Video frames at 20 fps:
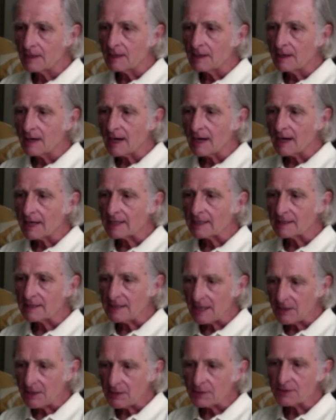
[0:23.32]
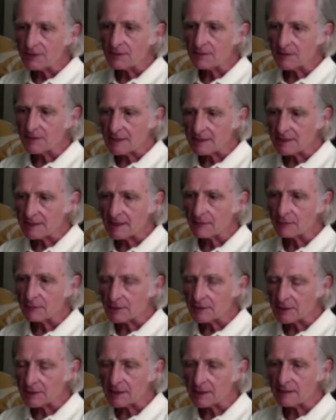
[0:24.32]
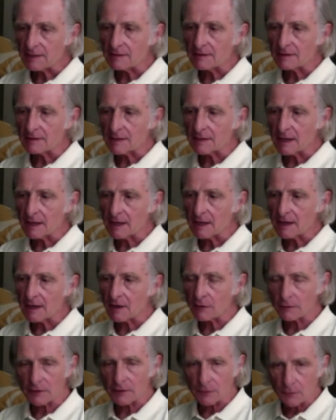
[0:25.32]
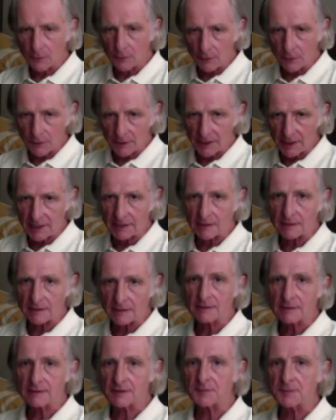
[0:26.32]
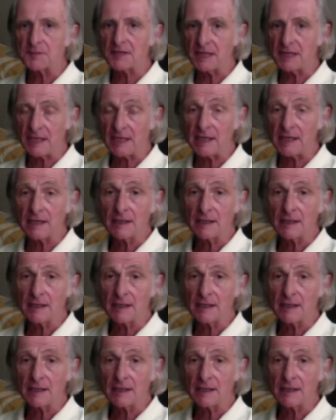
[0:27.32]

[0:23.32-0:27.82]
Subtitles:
I can tell you some things that really are rewarding to me